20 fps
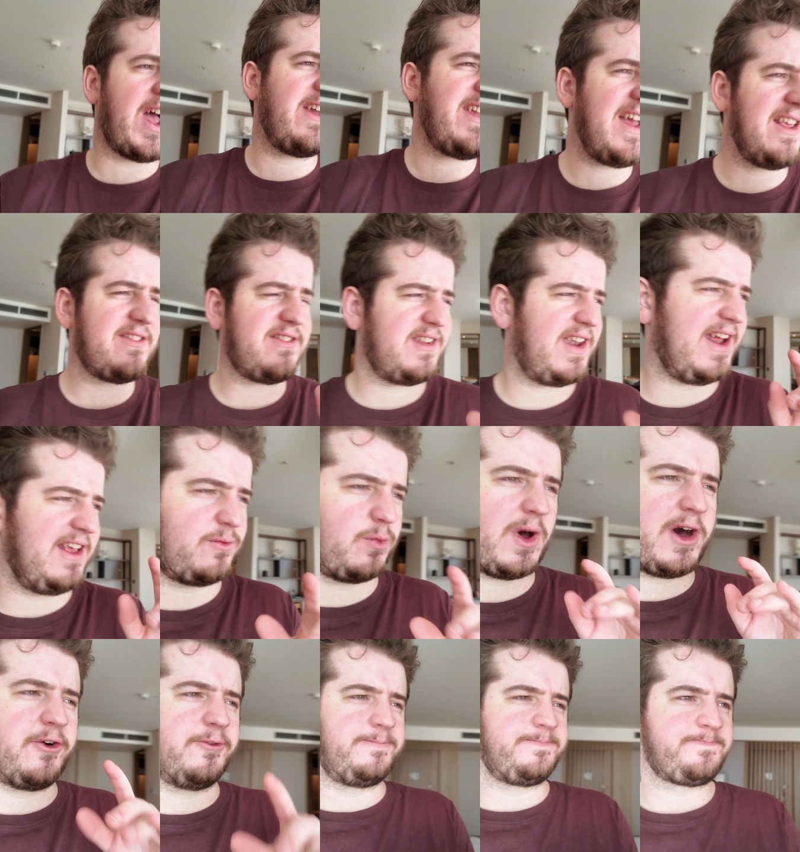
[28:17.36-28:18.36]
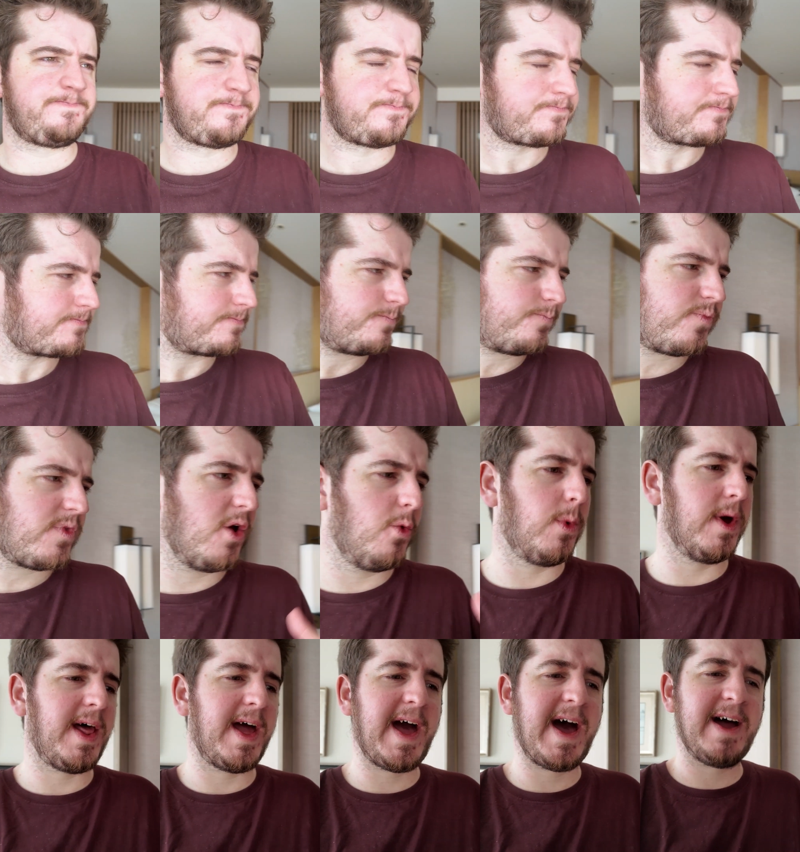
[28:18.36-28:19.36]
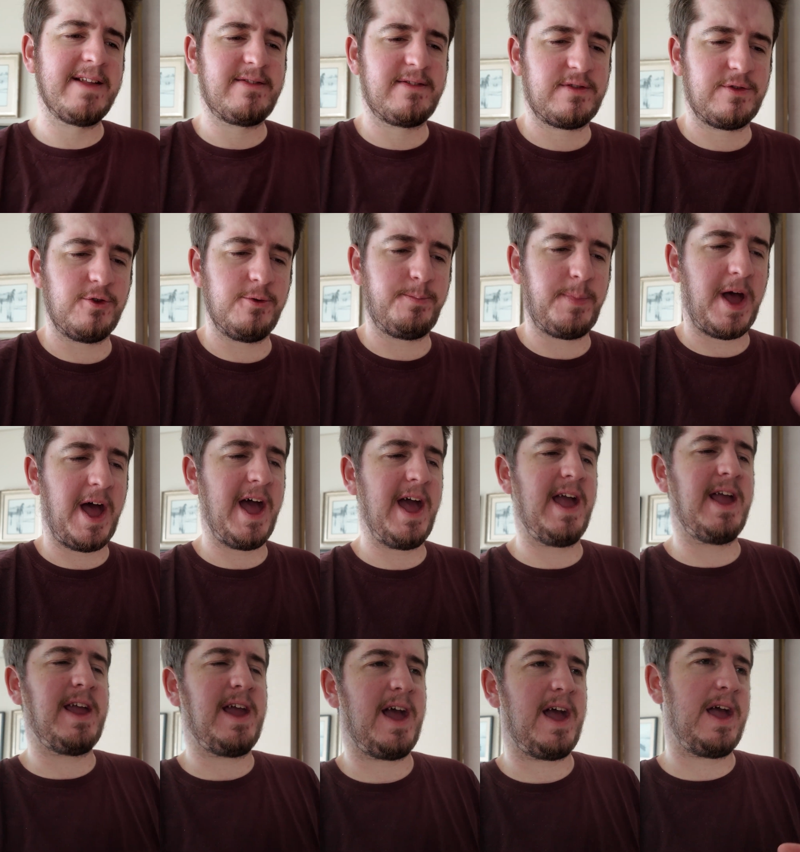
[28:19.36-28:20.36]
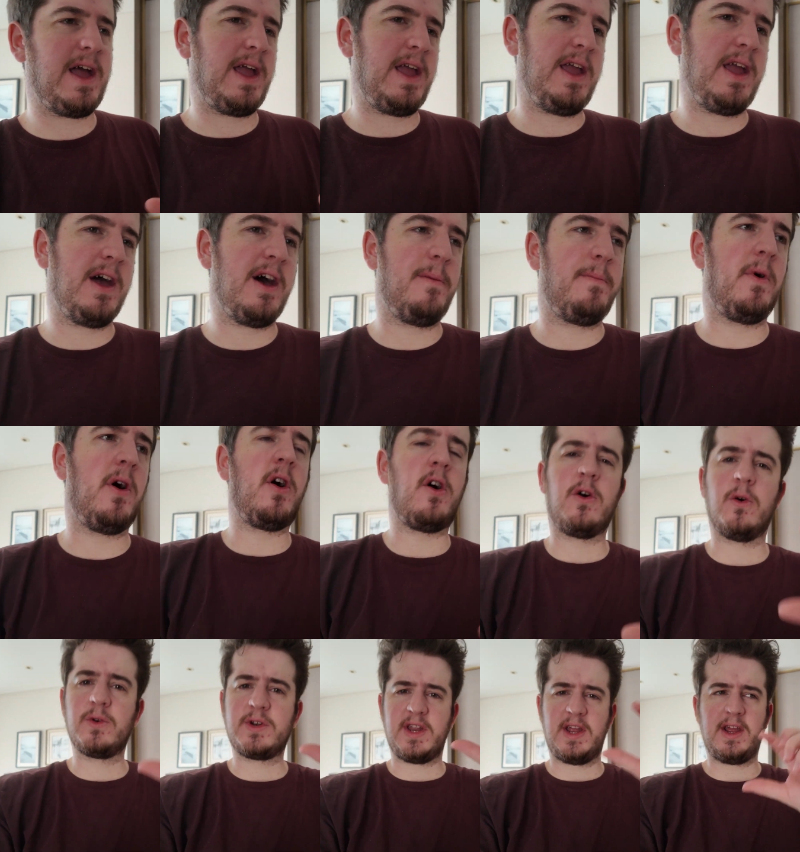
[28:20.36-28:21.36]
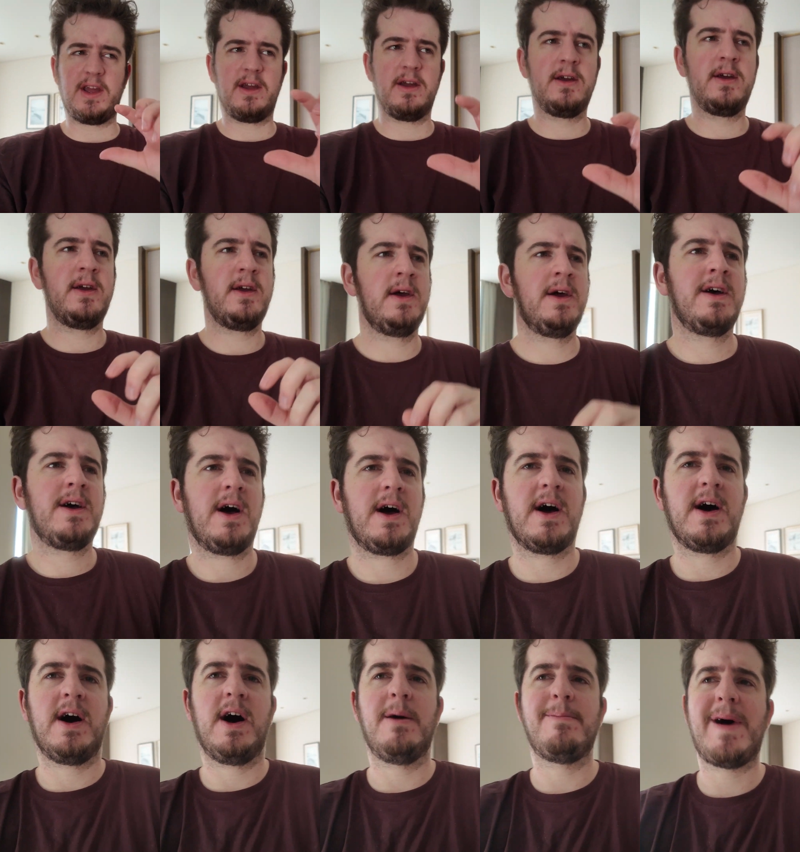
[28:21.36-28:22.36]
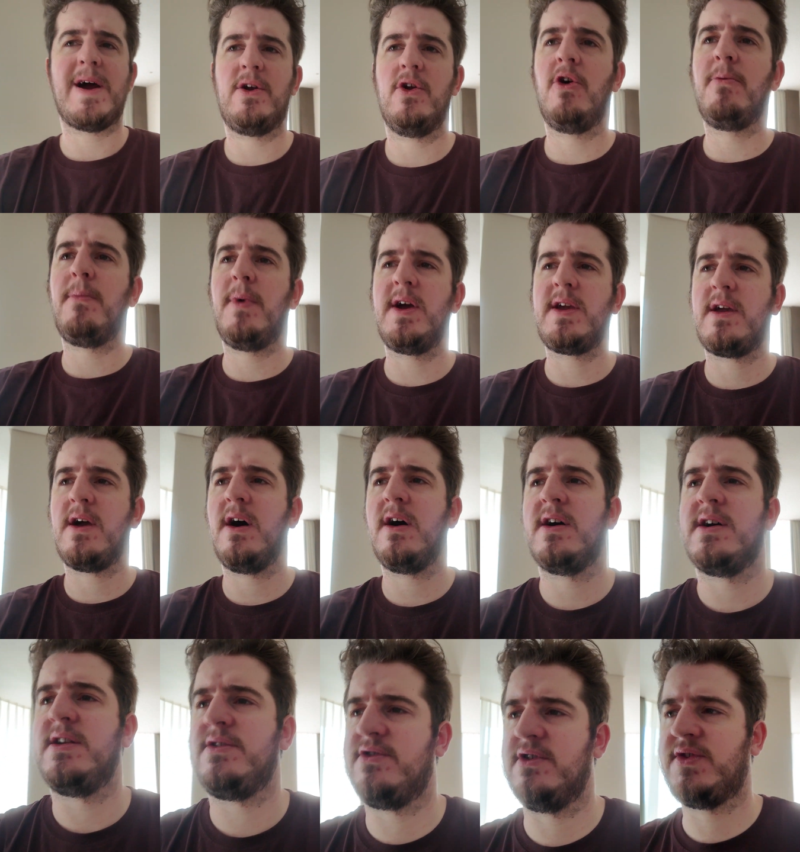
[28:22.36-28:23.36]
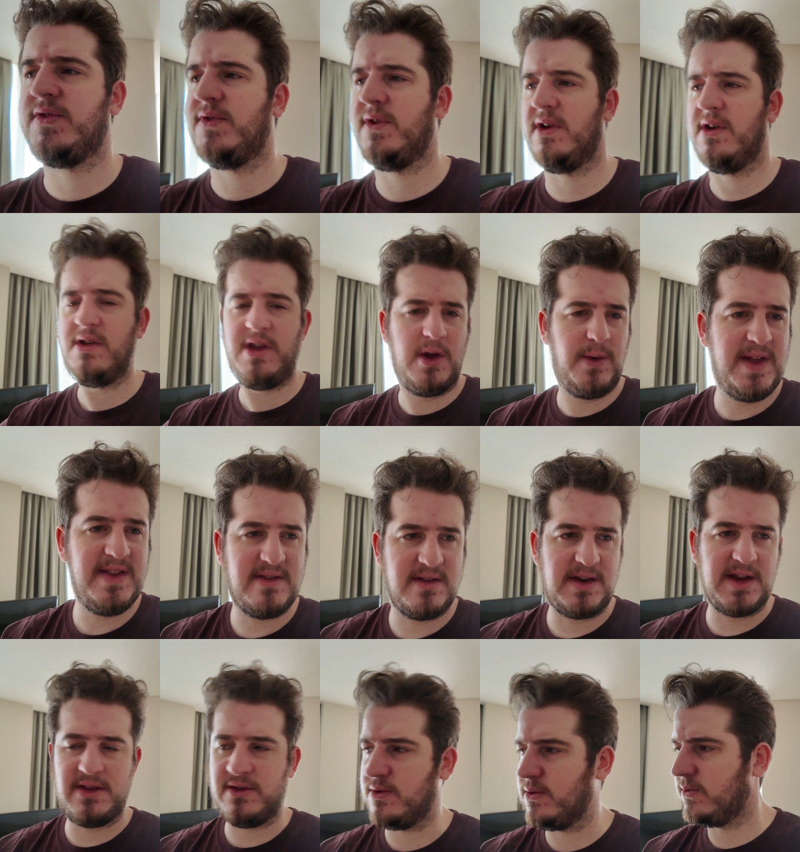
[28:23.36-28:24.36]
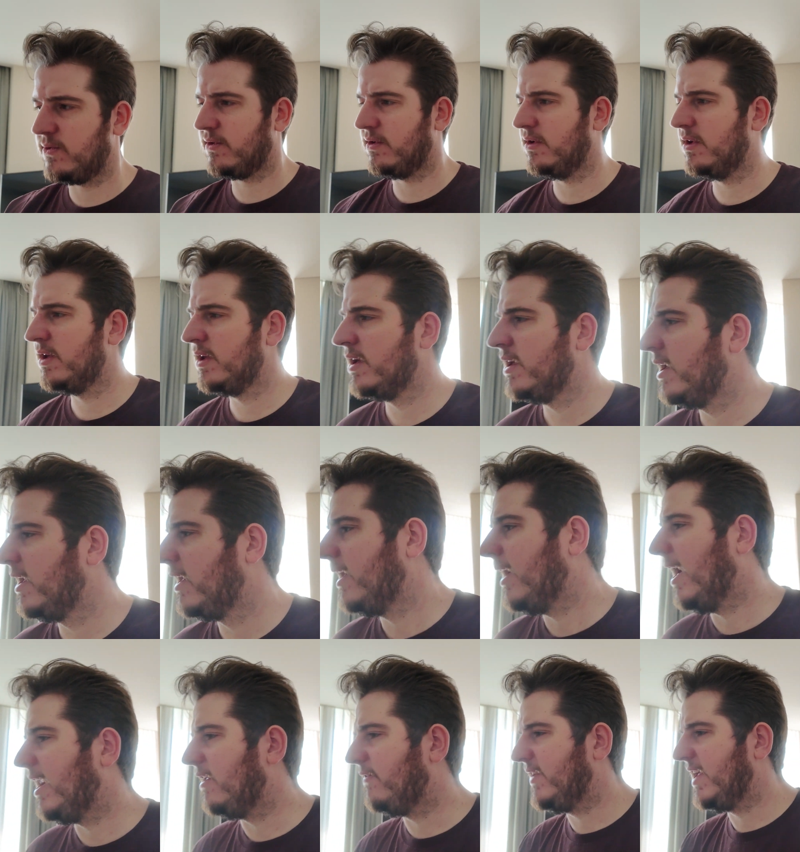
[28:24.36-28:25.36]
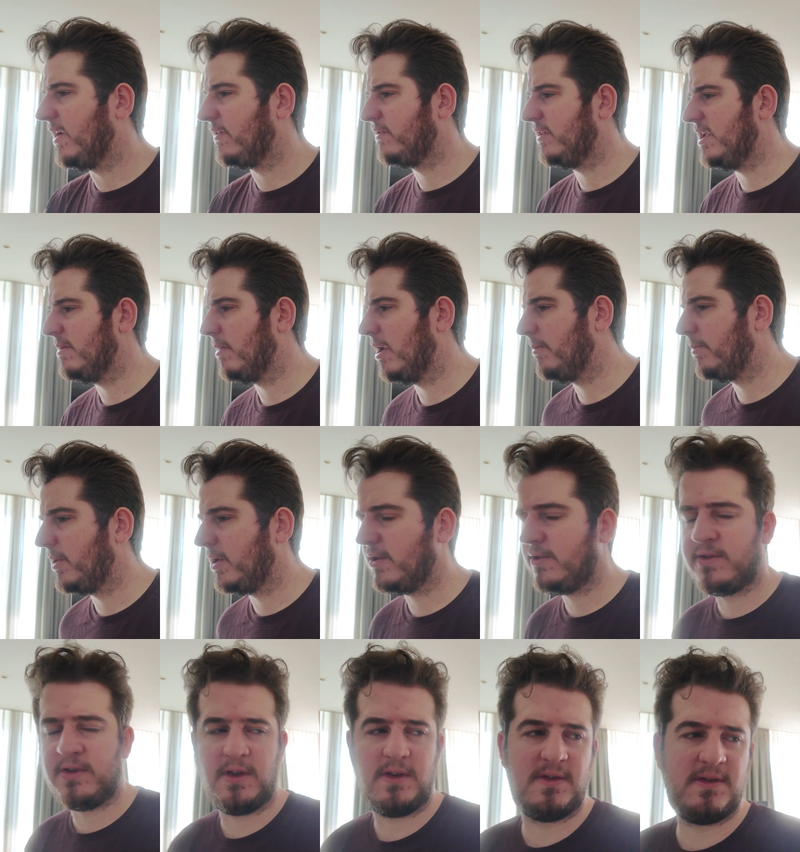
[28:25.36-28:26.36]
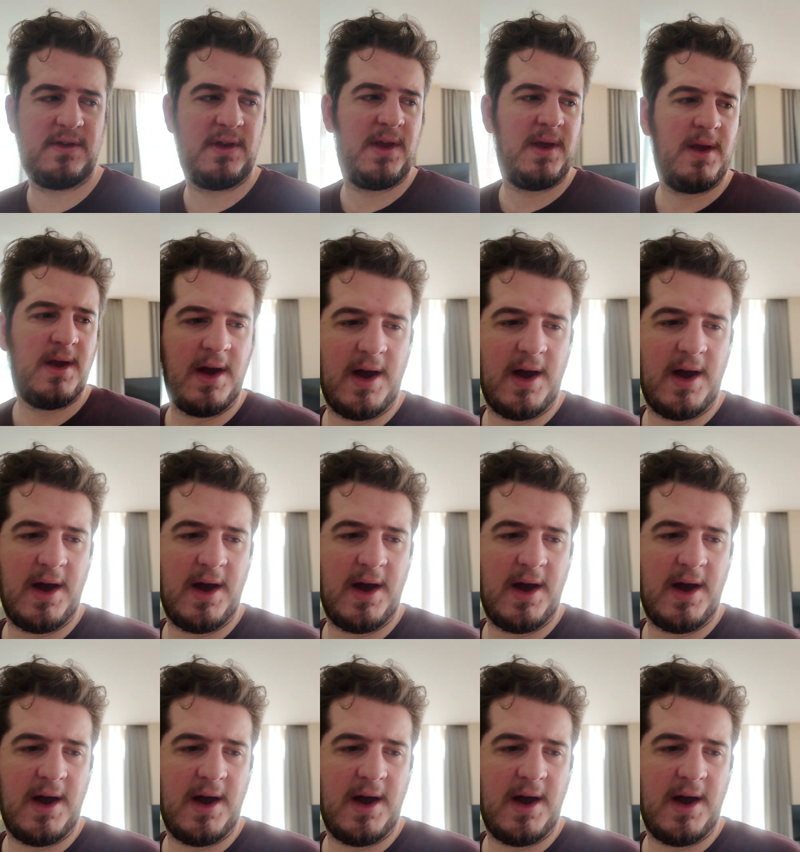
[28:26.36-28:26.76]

out yesterday as well when I had to pay a holding amount on my card just for, you know, incidentals and anything else that you might purchase.